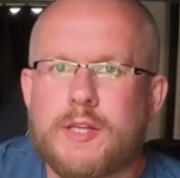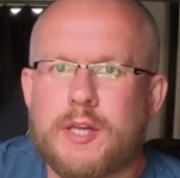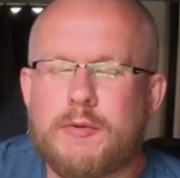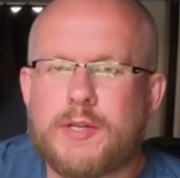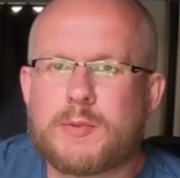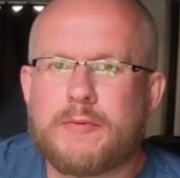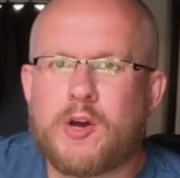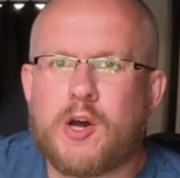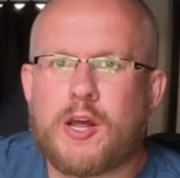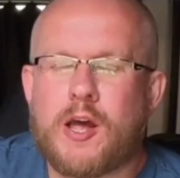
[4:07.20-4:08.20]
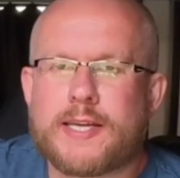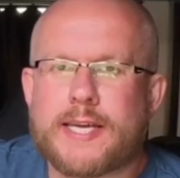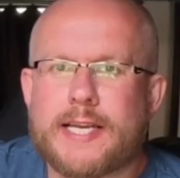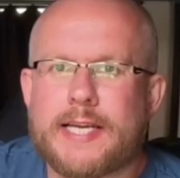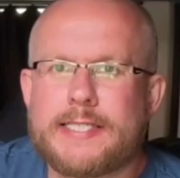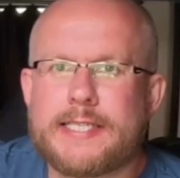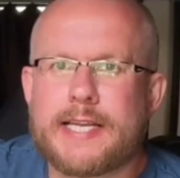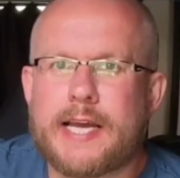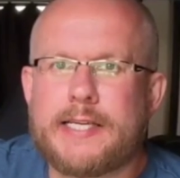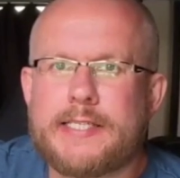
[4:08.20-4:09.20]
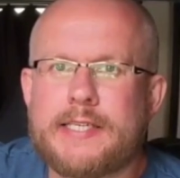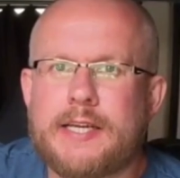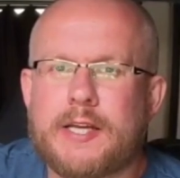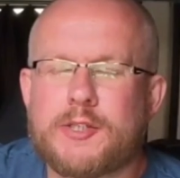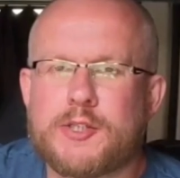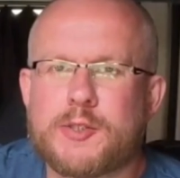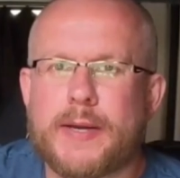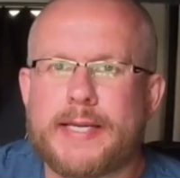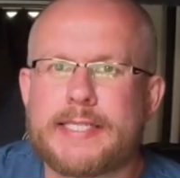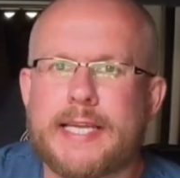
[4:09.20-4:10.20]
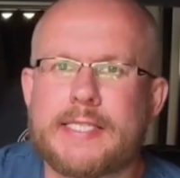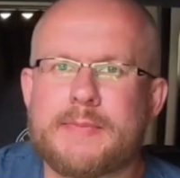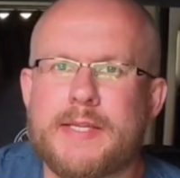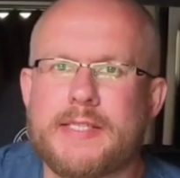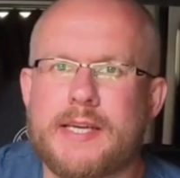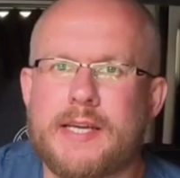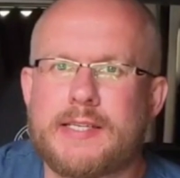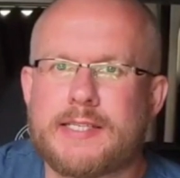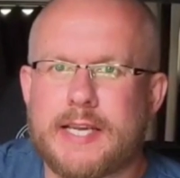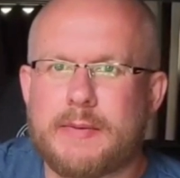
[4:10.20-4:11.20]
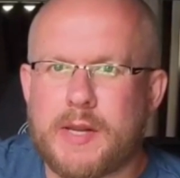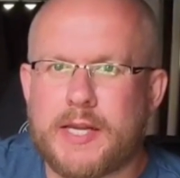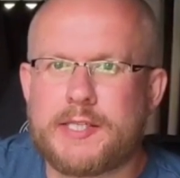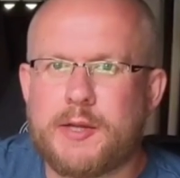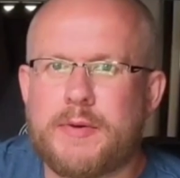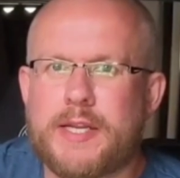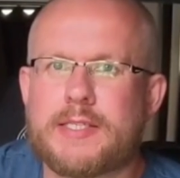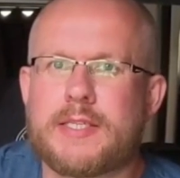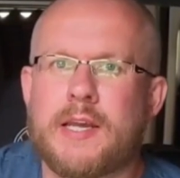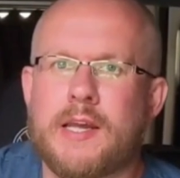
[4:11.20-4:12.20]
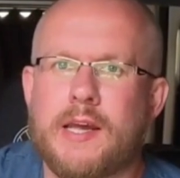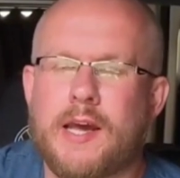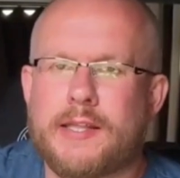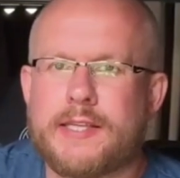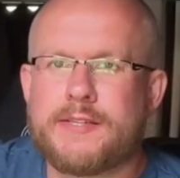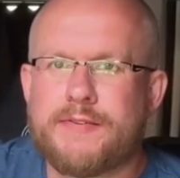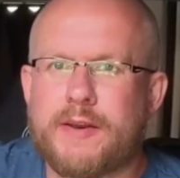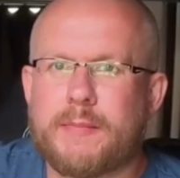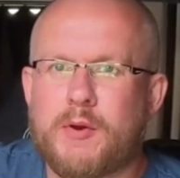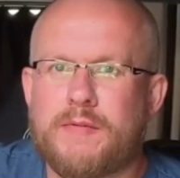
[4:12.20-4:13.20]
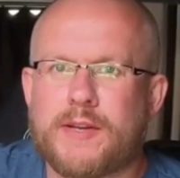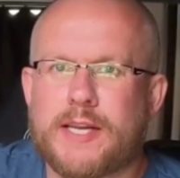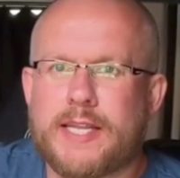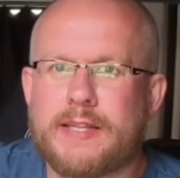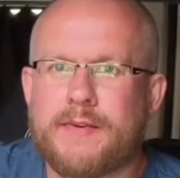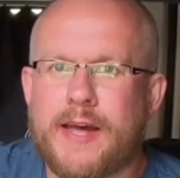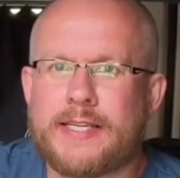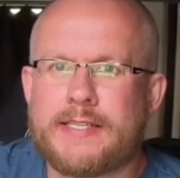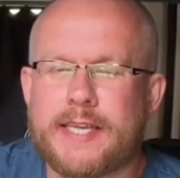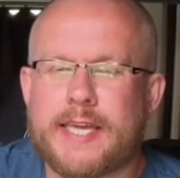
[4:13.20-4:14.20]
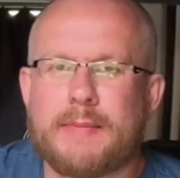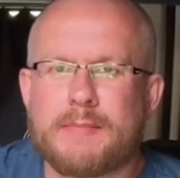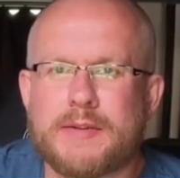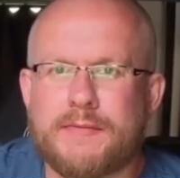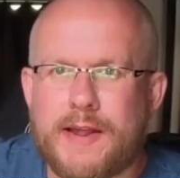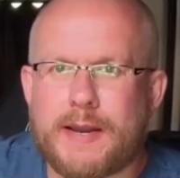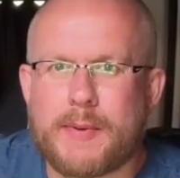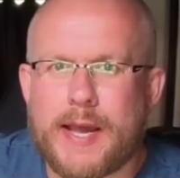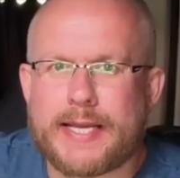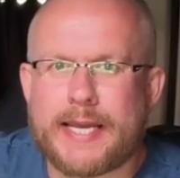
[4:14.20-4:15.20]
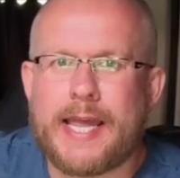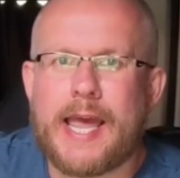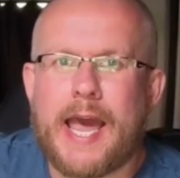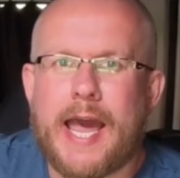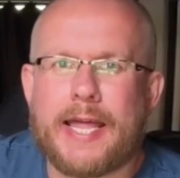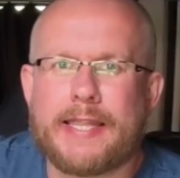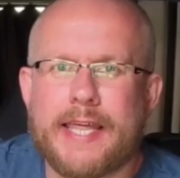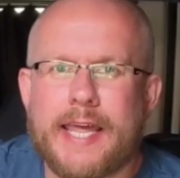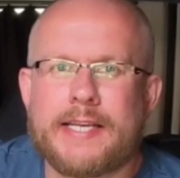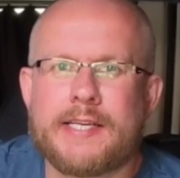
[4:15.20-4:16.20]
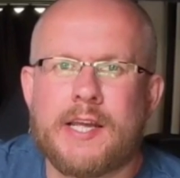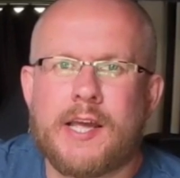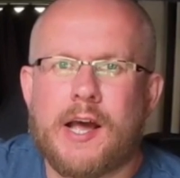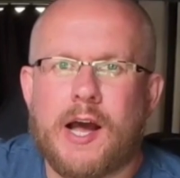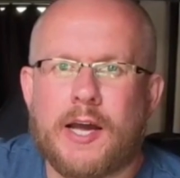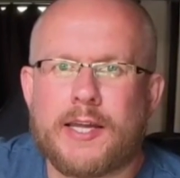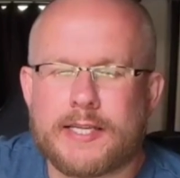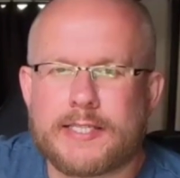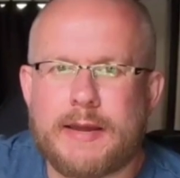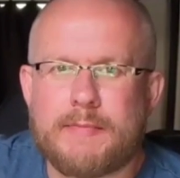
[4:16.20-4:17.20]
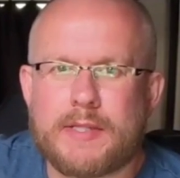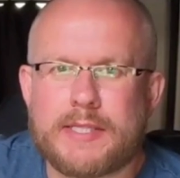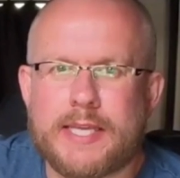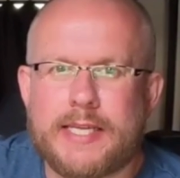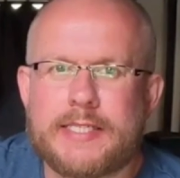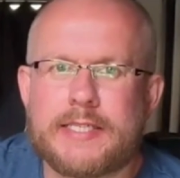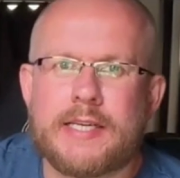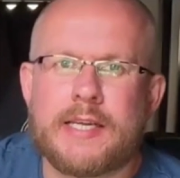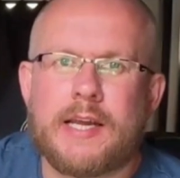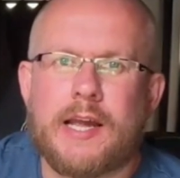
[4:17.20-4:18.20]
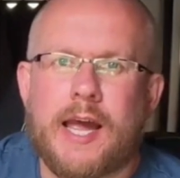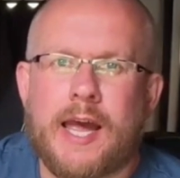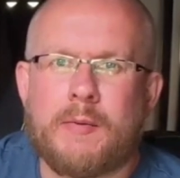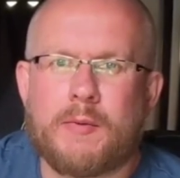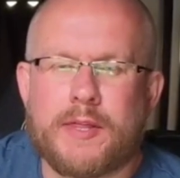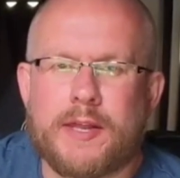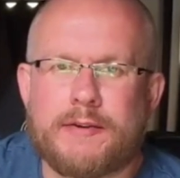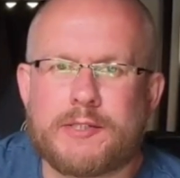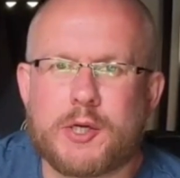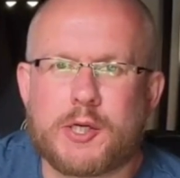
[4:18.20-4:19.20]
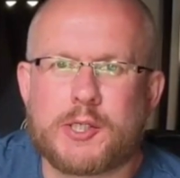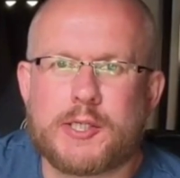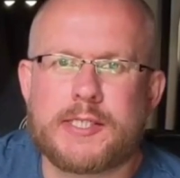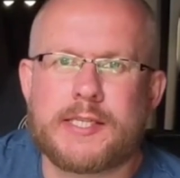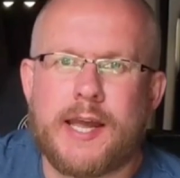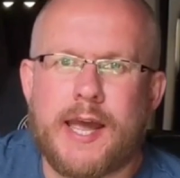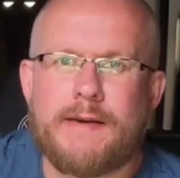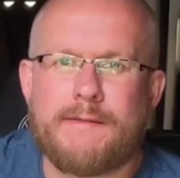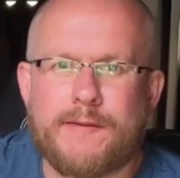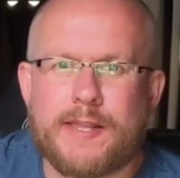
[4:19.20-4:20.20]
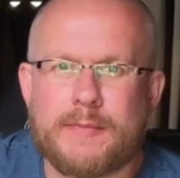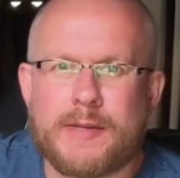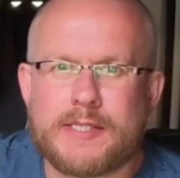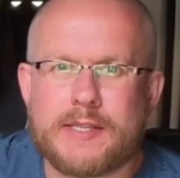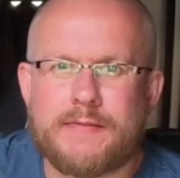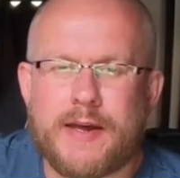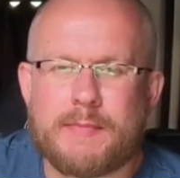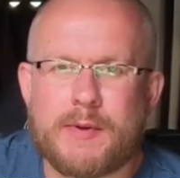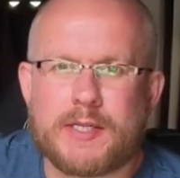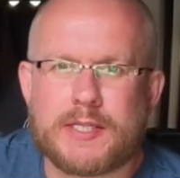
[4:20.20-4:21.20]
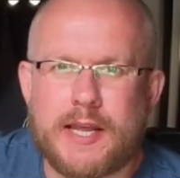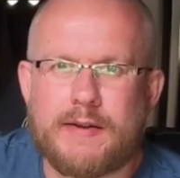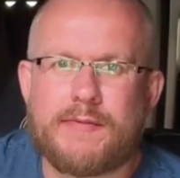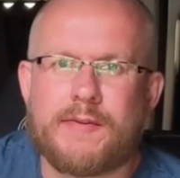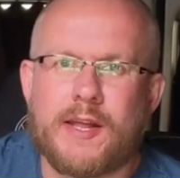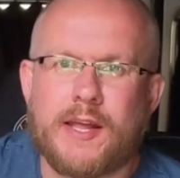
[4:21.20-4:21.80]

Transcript: The units we've got are KITLINE design, 120cm slimline units. These fit perfectly in the van. They came as a flat pack, and then I assembled these with their instructions and fit them into the van myself.